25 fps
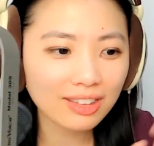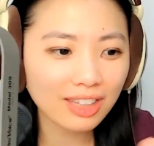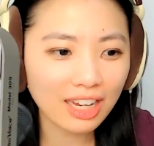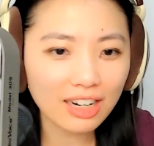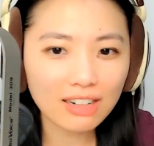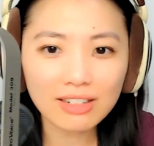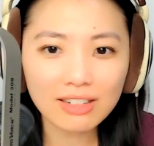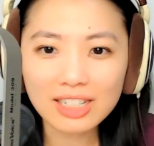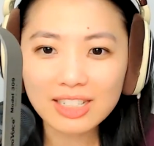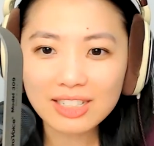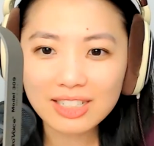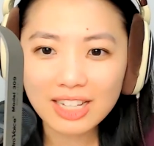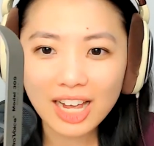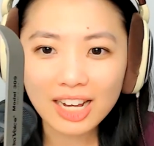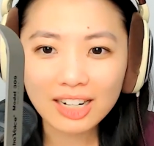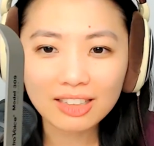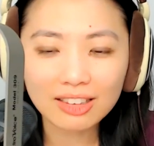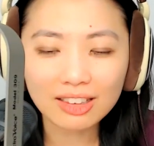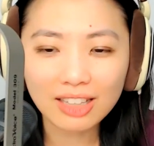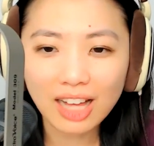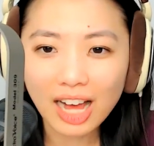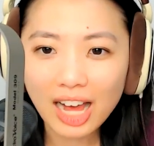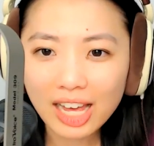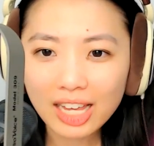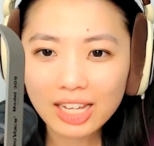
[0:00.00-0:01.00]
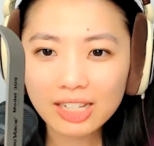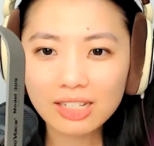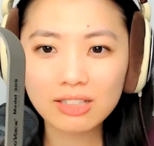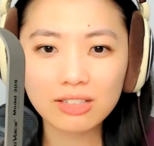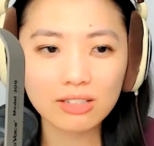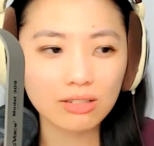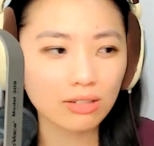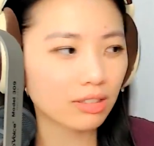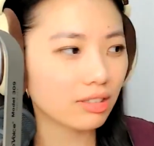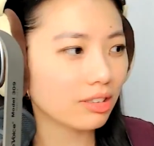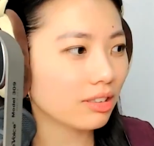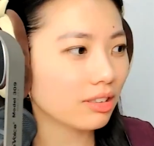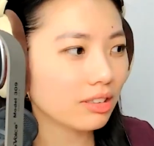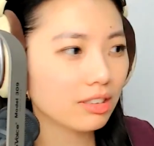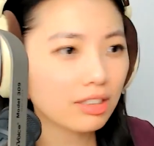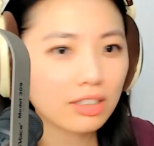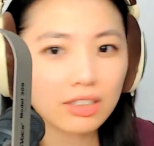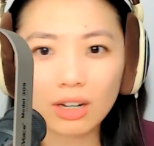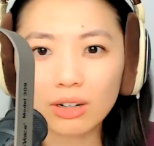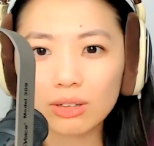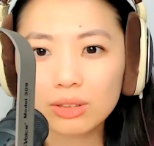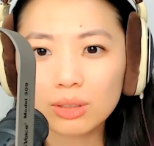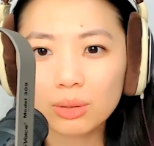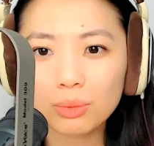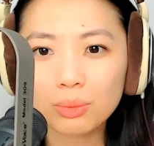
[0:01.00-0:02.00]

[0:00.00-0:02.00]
their exact lines or you know right.